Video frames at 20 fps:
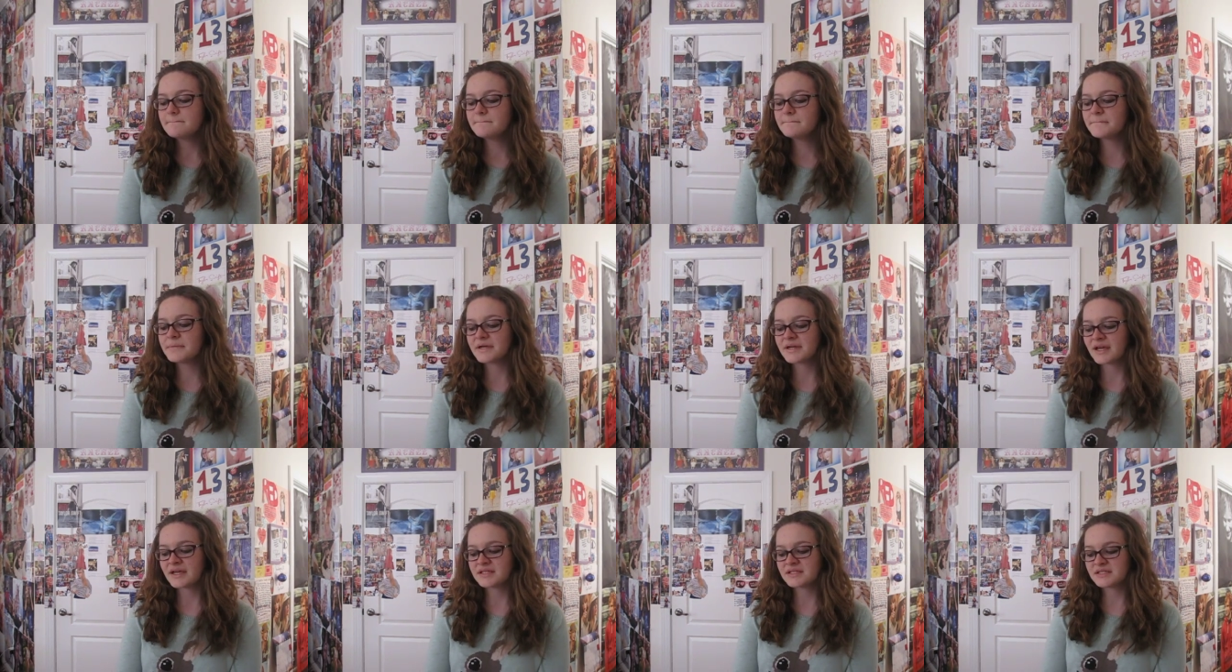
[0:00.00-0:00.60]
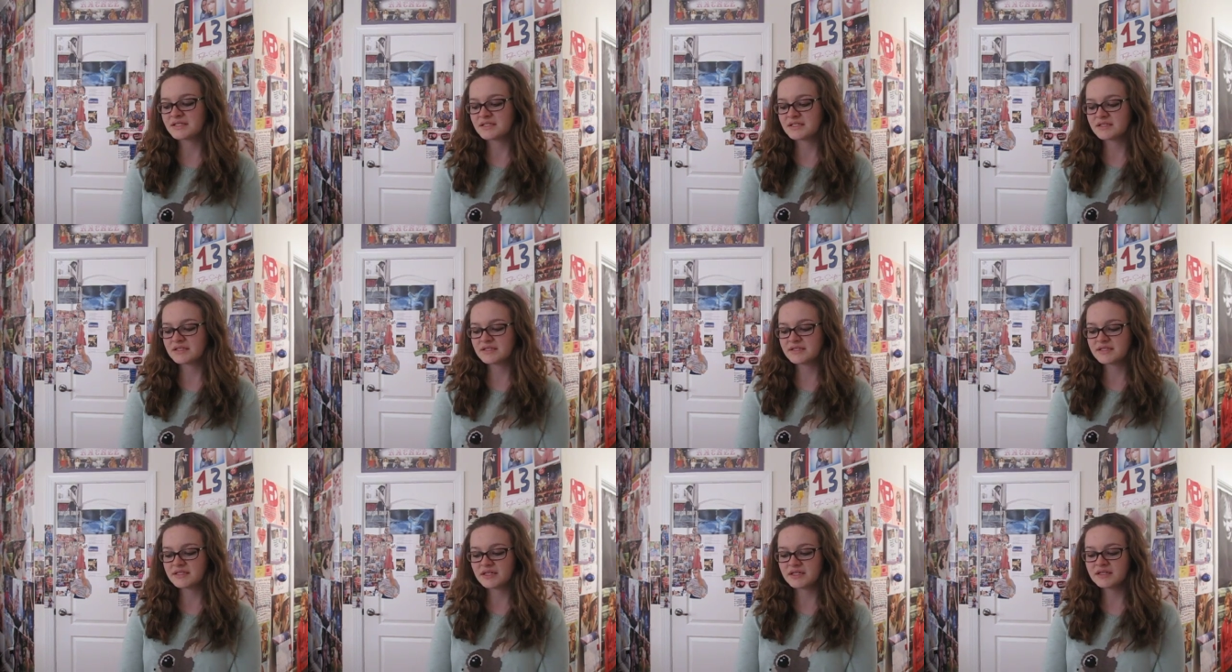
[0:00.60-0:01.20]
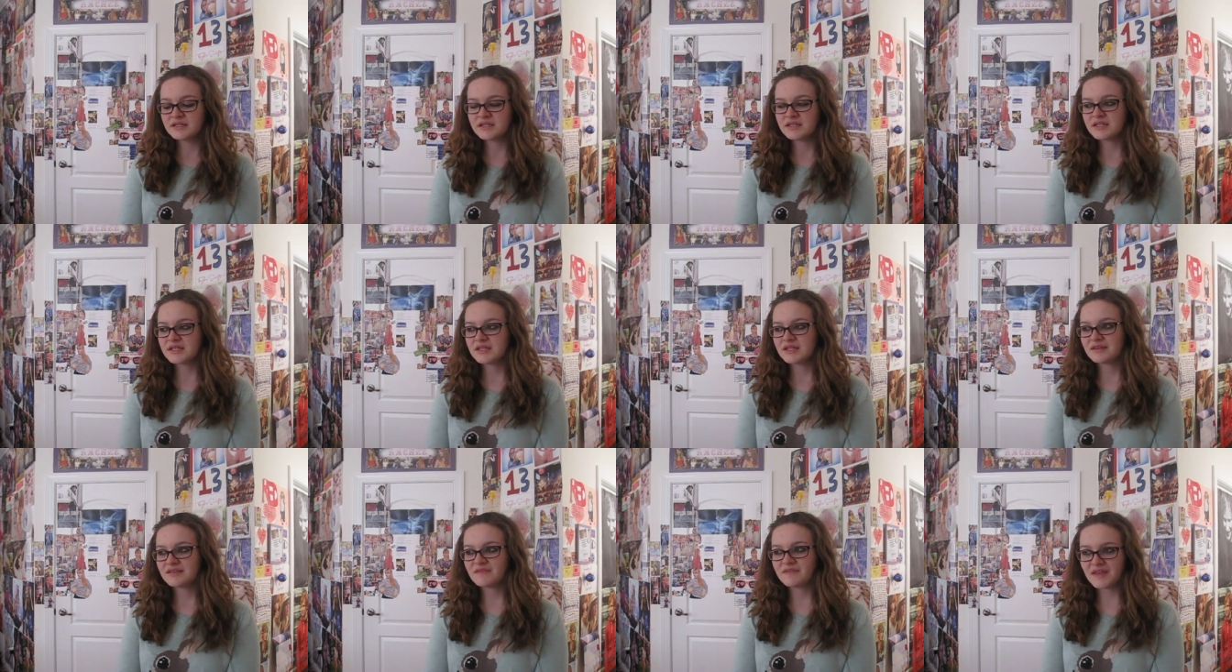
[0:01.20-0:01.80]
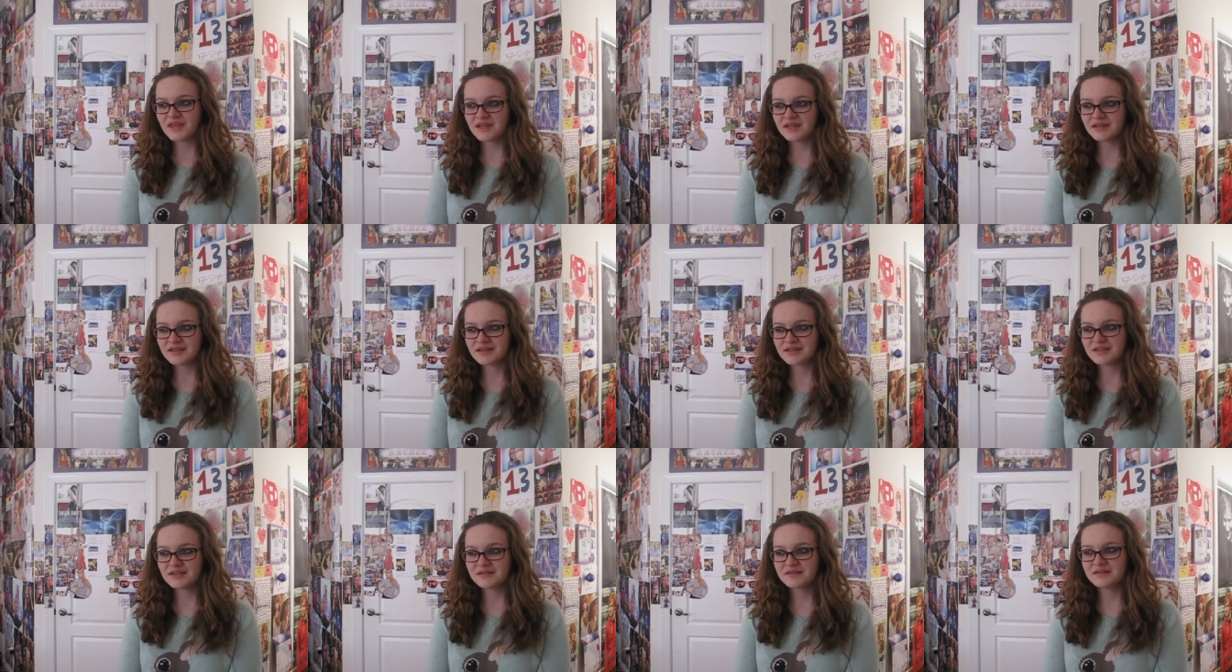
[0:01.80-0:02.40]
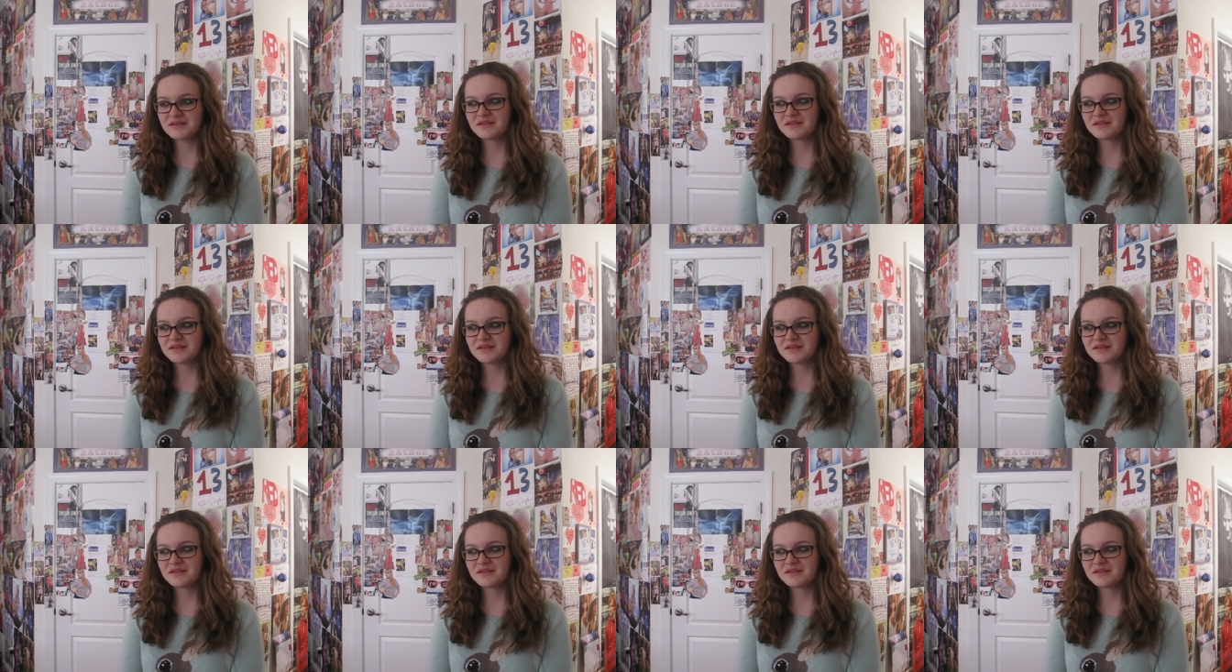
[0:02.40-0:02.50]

But I didn't think